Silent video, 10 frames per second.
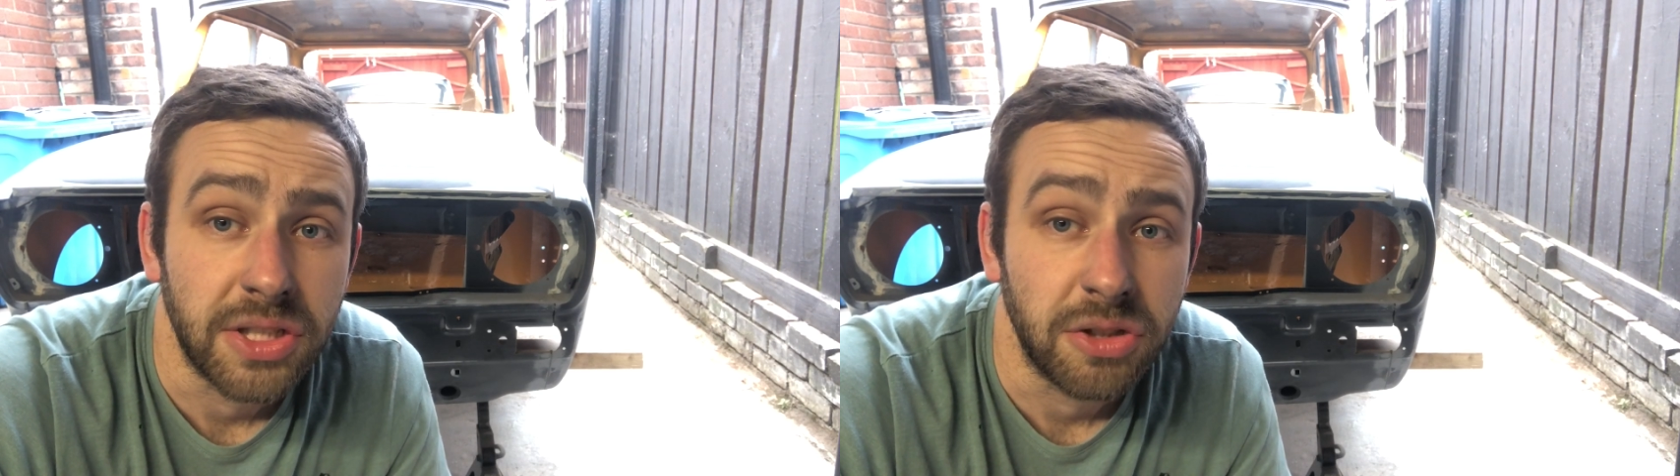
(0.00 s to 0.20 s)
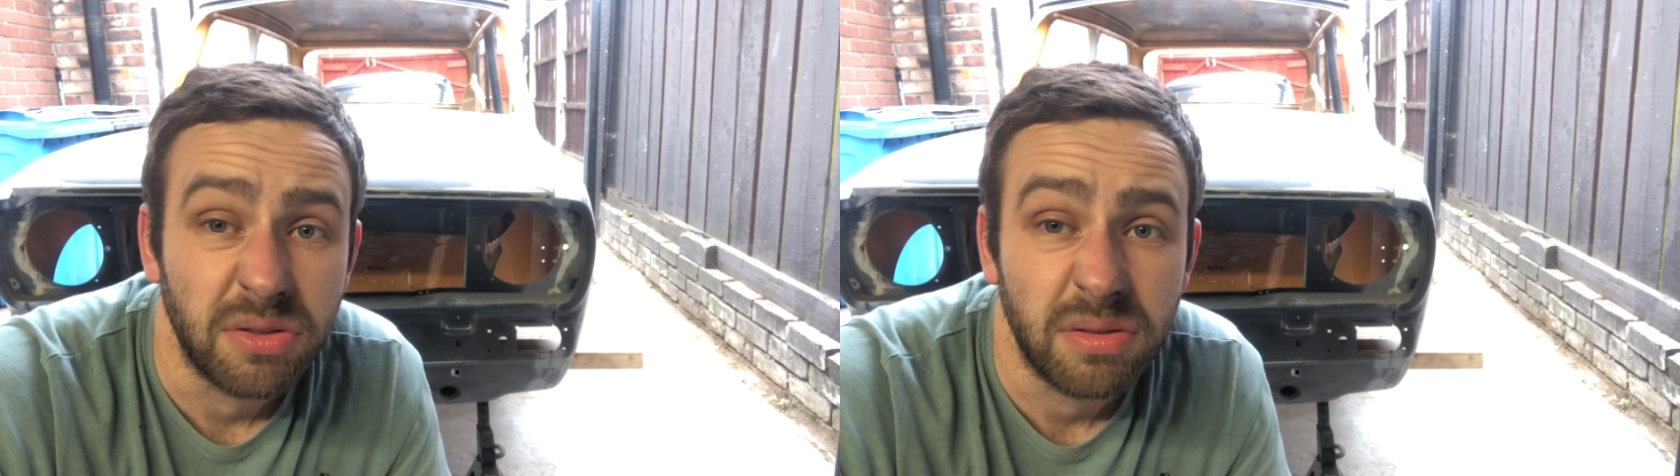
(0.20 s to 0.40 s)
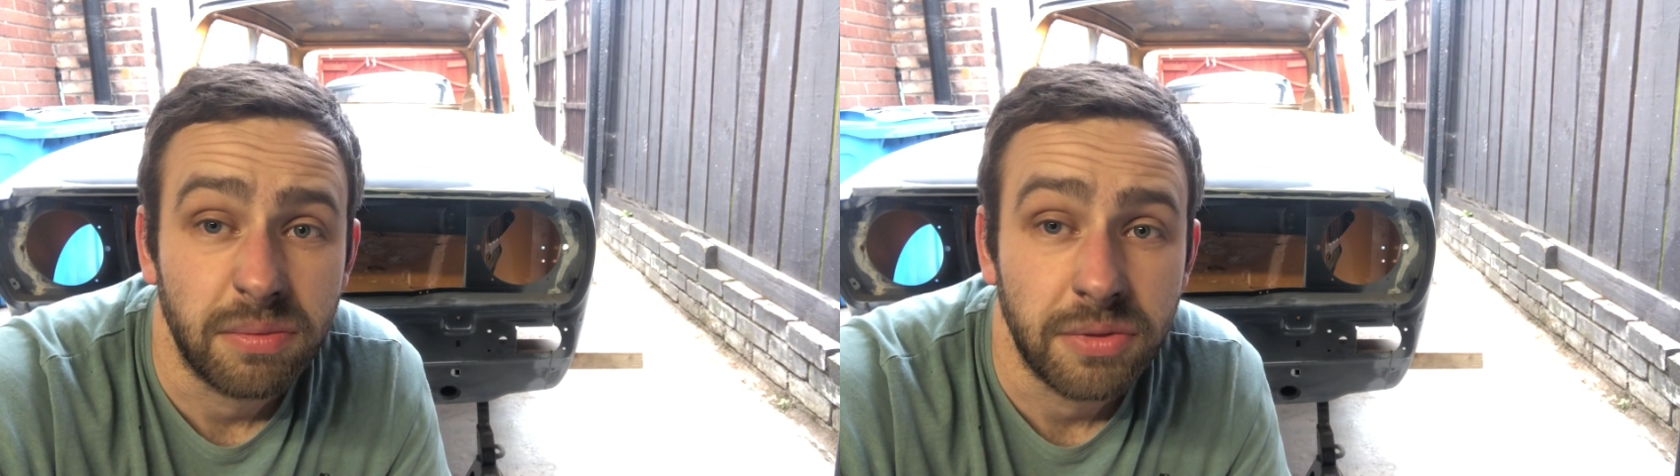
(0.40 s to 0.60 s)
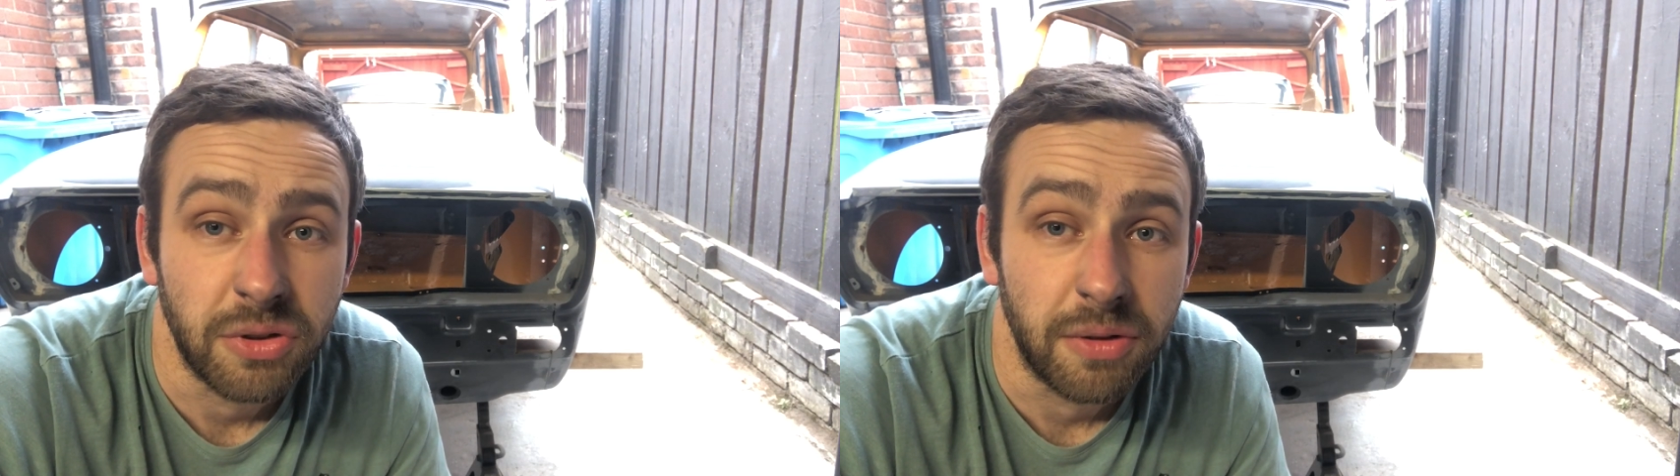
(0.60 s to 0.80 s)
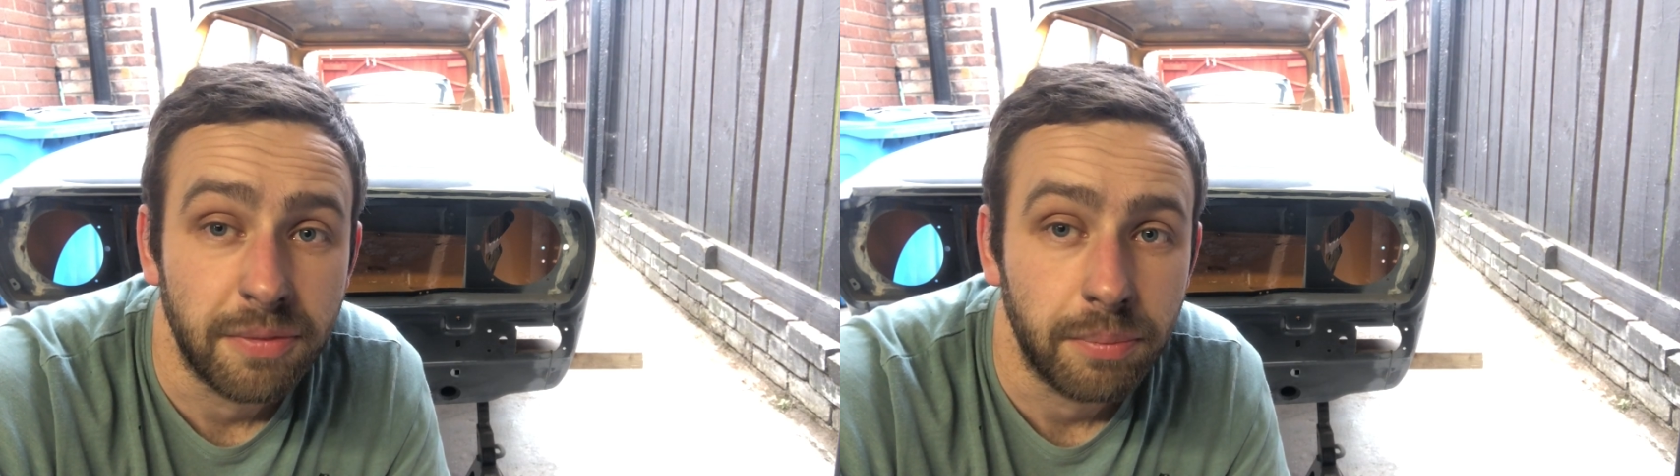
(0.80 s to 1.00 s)
should
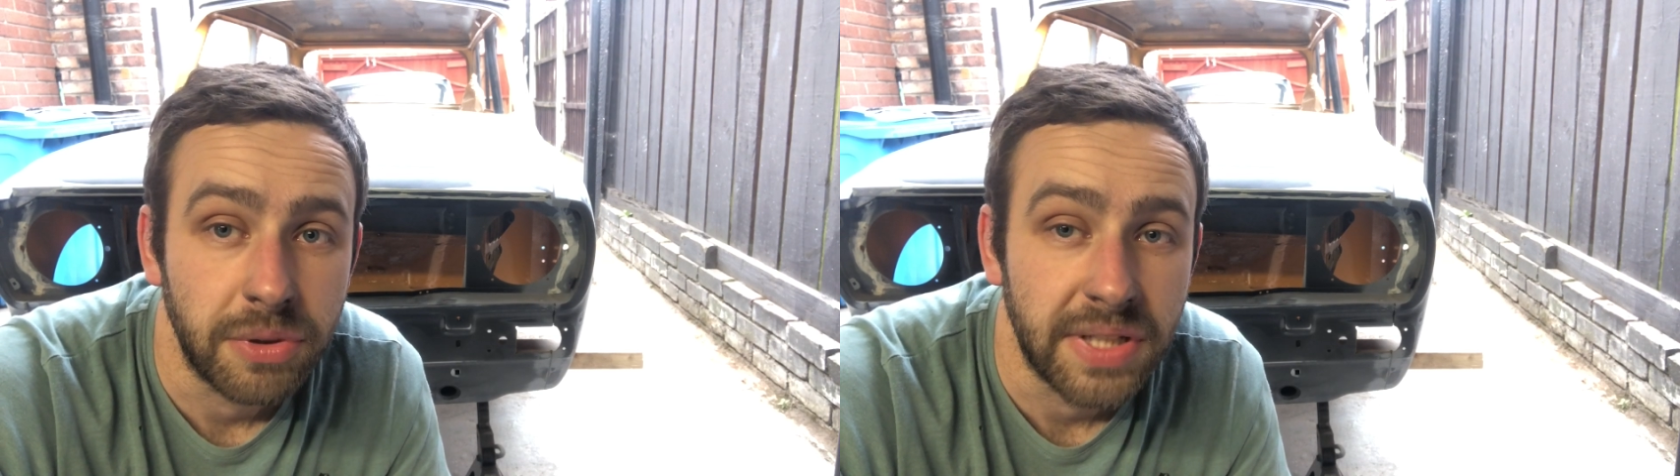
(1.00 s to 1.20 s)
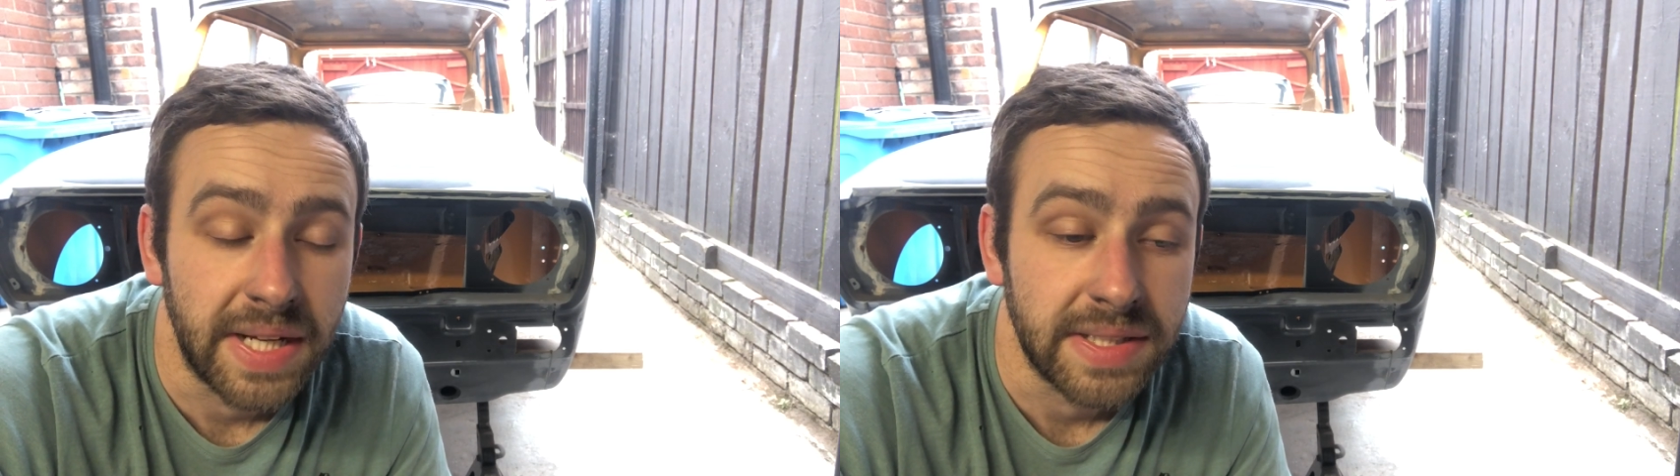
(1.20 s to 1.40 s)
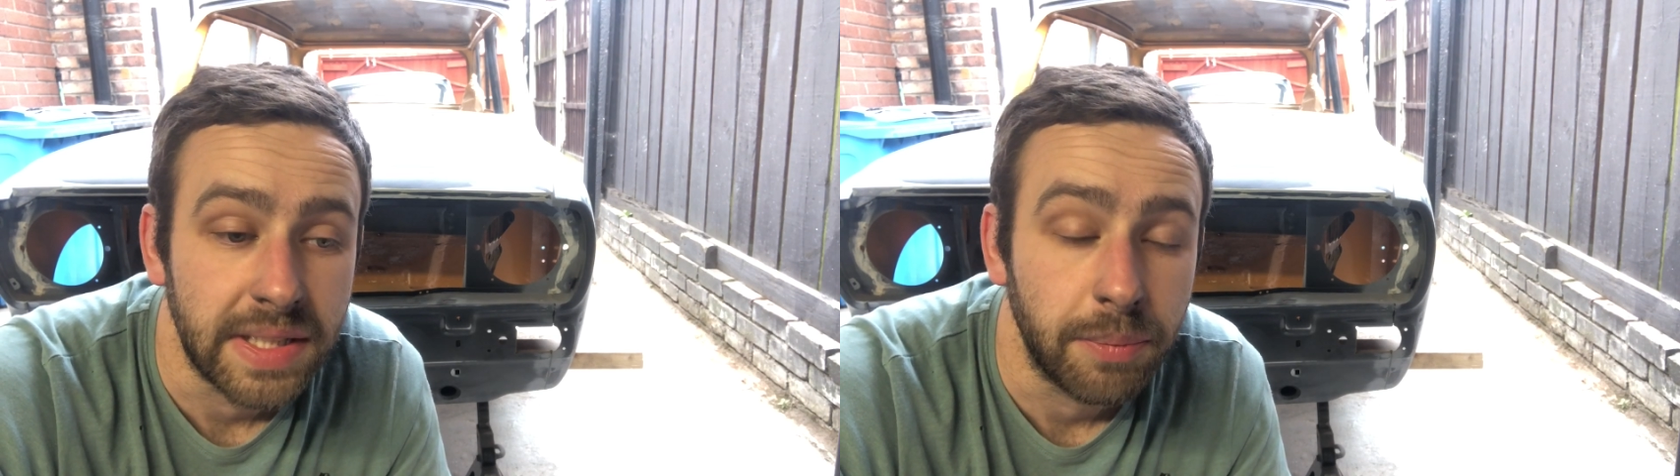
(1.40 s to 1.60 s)
sort of protect it.